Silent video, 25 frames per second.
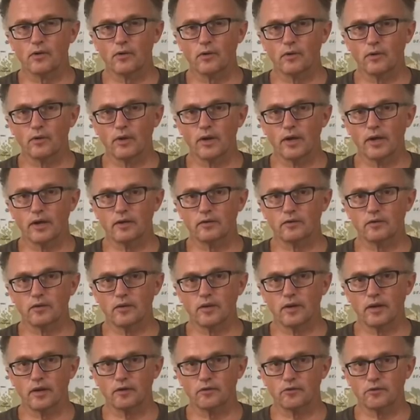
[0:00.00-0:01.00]
or lakes
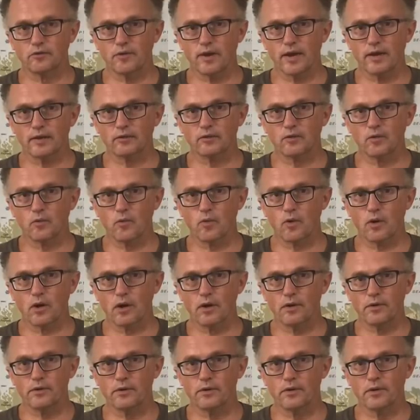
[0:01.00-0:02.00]
and they extract the
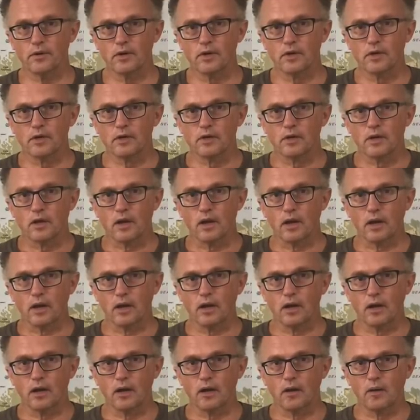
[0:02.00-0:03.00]
water
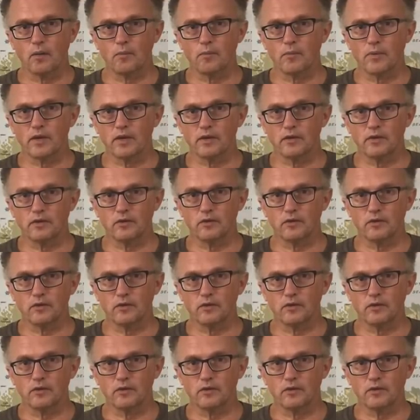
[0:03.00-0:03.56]
um, in